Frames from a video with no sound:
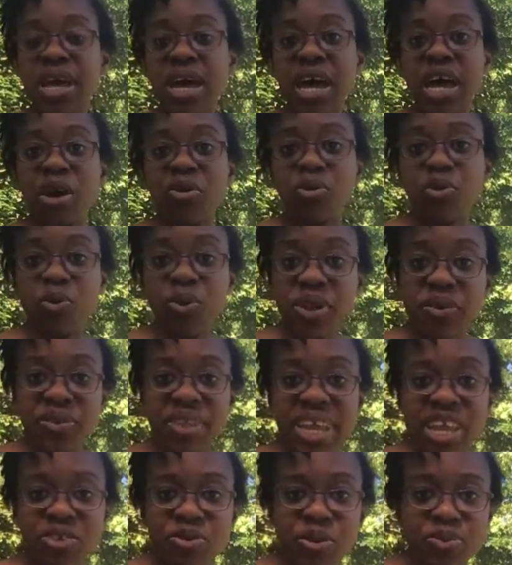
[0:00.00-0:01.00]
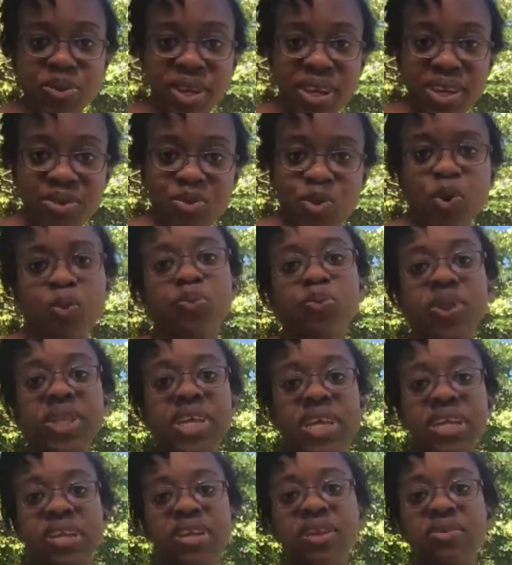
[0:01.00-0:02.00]
or whatever the case may be with your
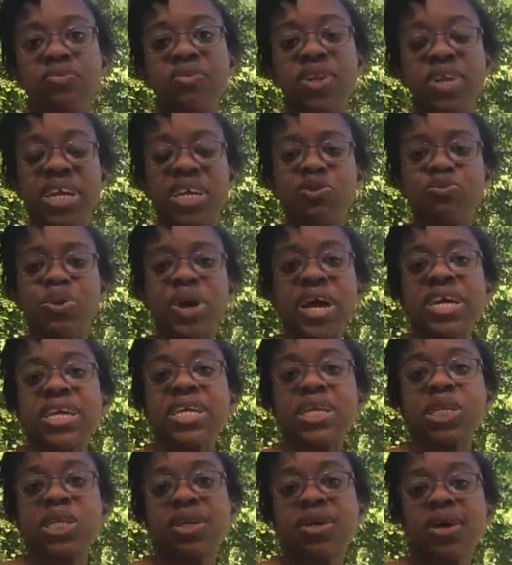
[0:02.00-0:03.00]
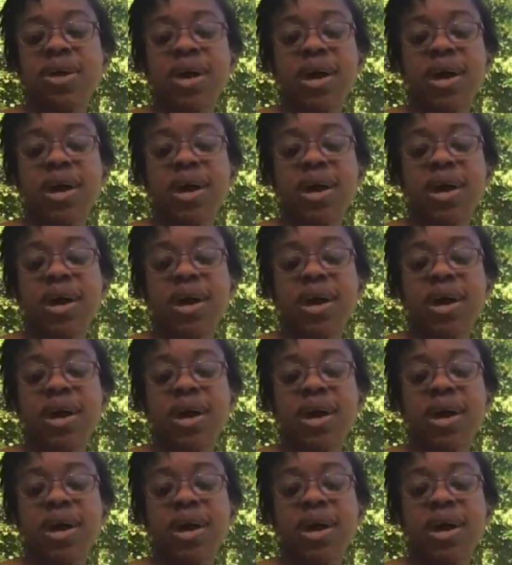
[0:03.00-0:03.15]
particular relocation package.